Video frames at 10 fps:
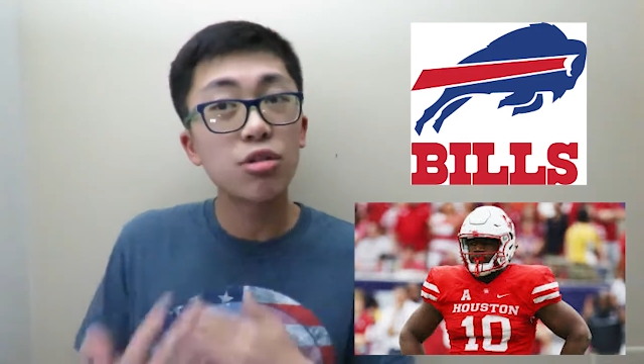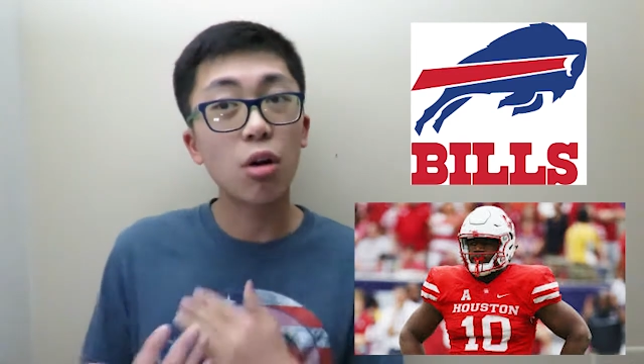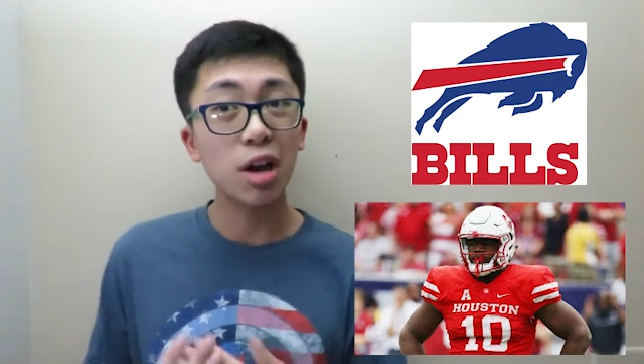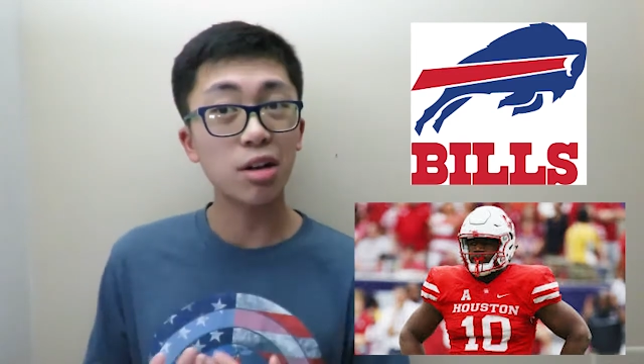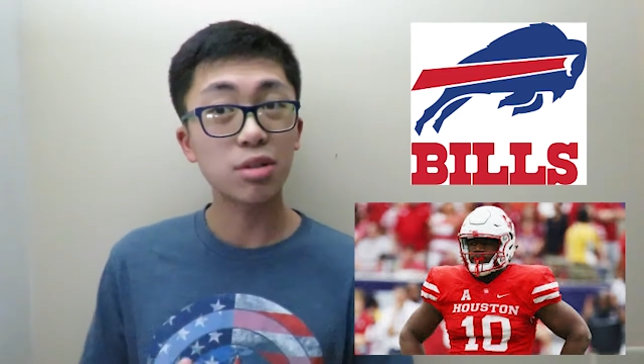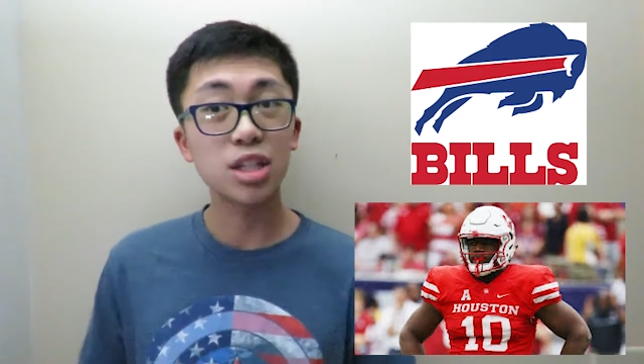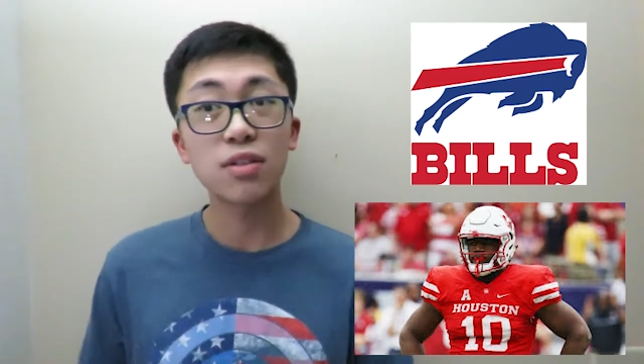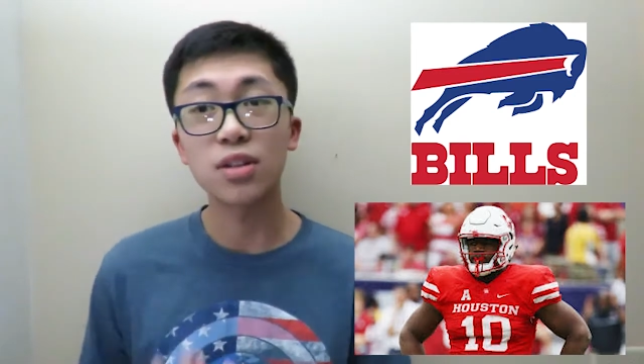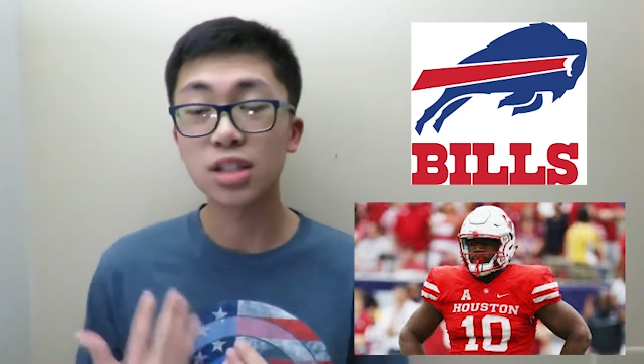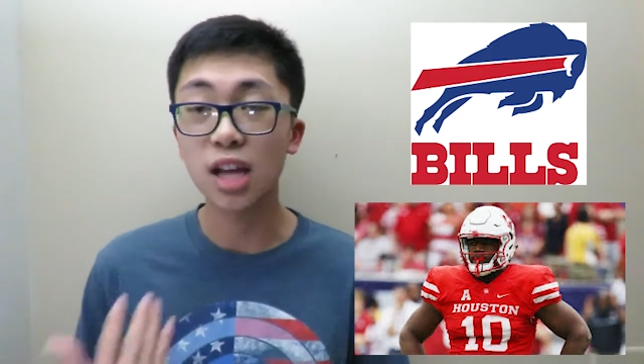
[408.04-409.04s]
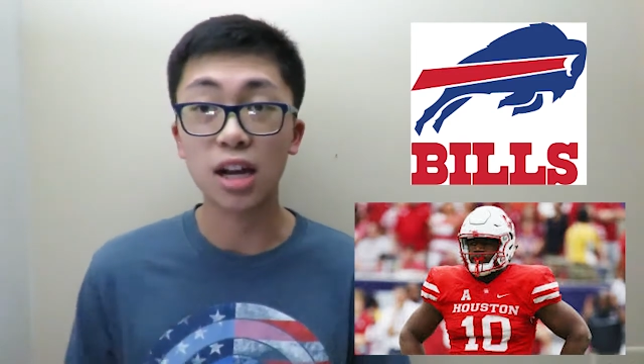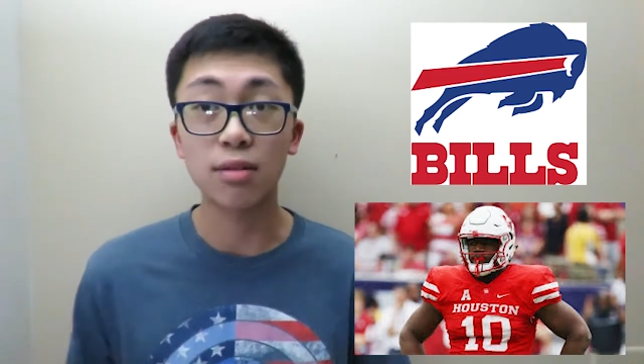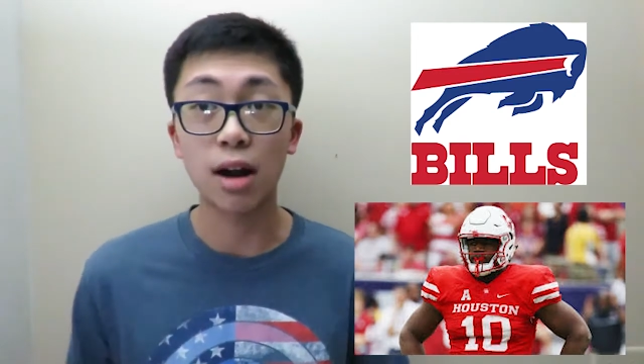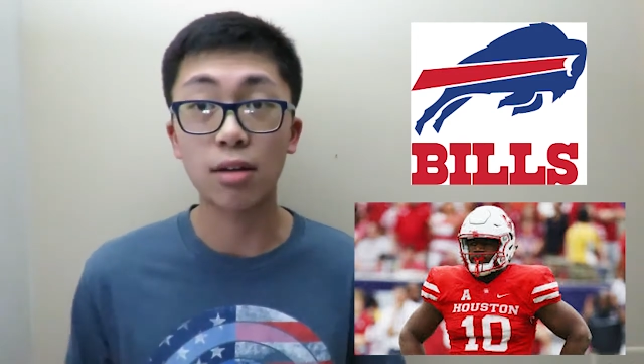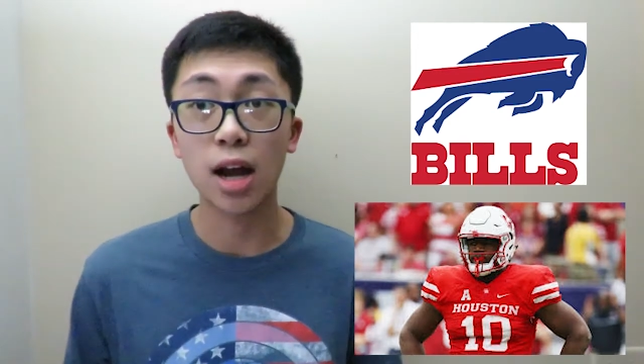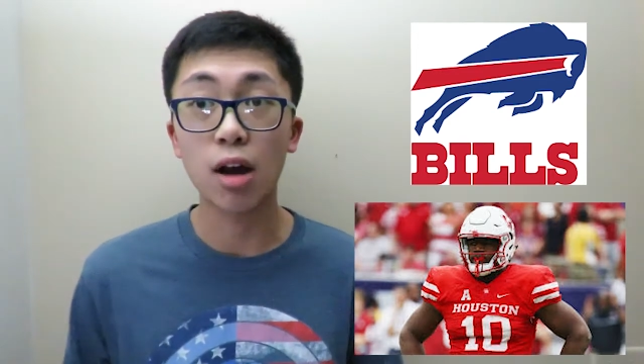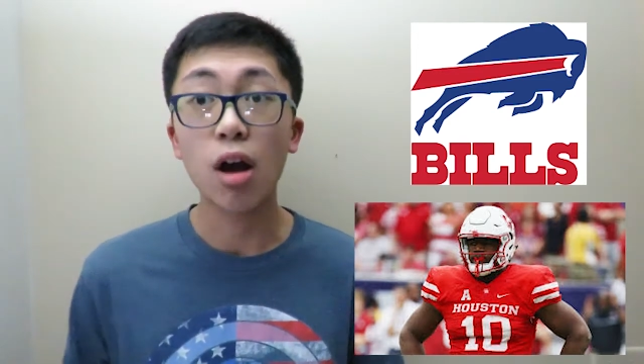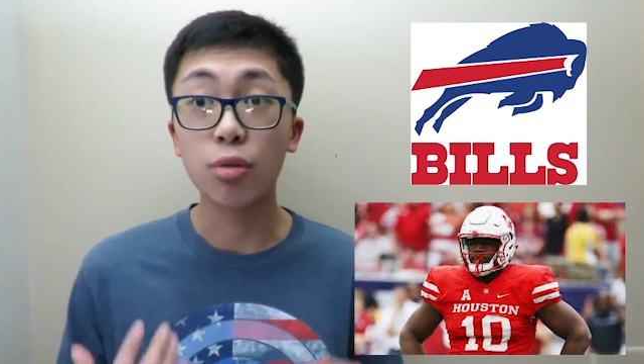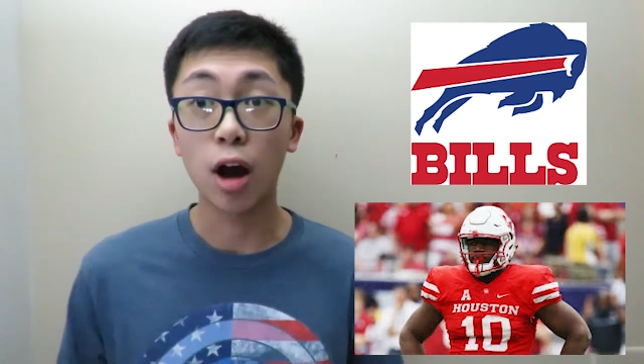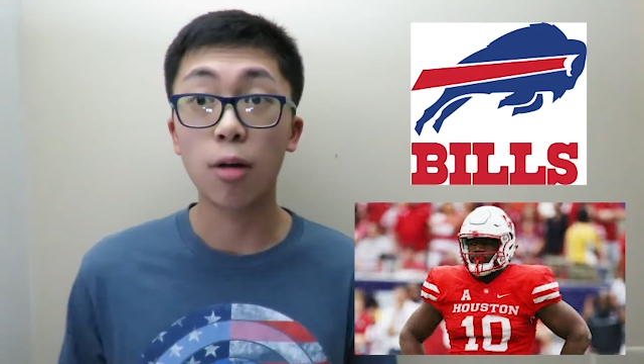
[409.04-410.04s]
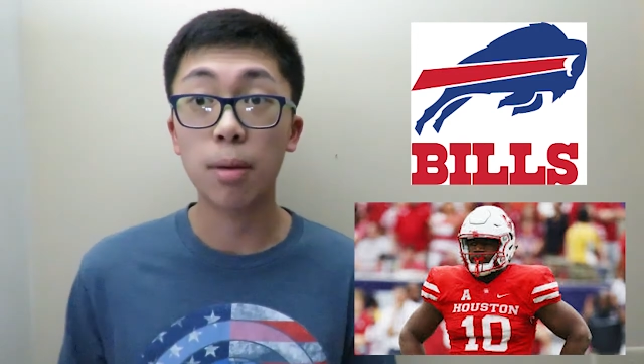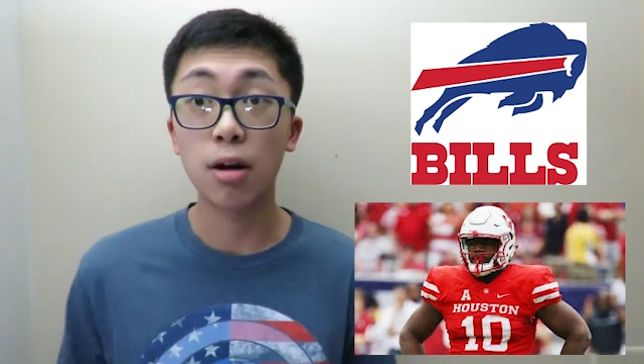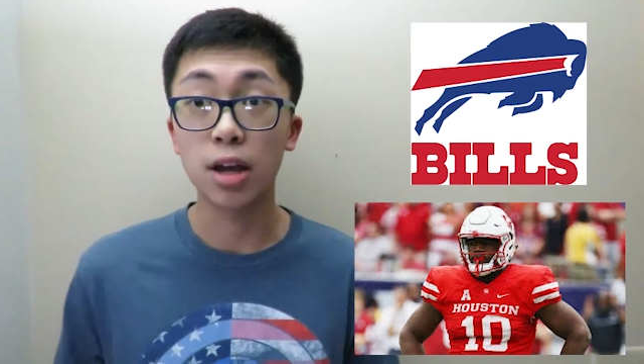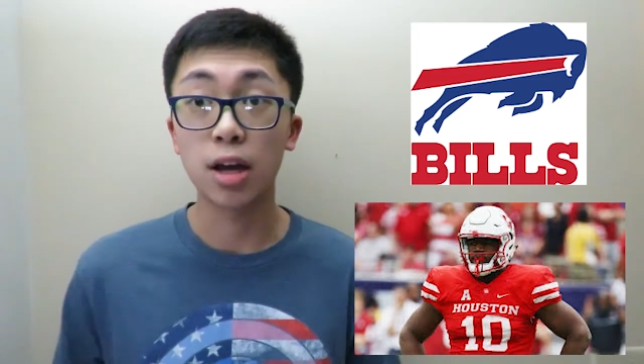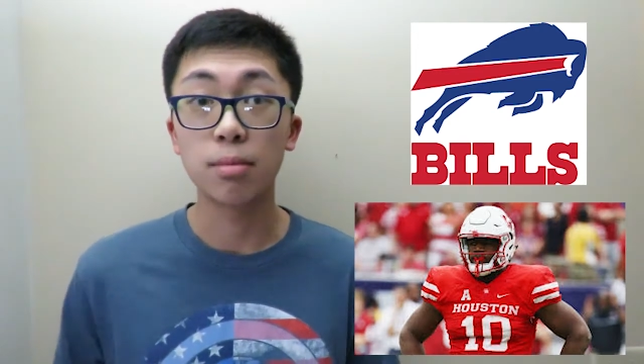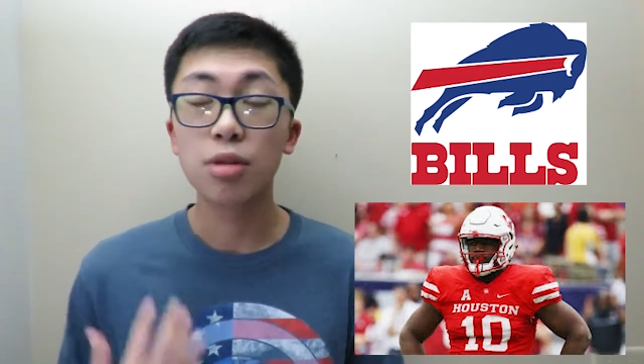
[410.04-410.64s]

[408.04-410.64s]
You go get a receiver in the second round now. You help out him.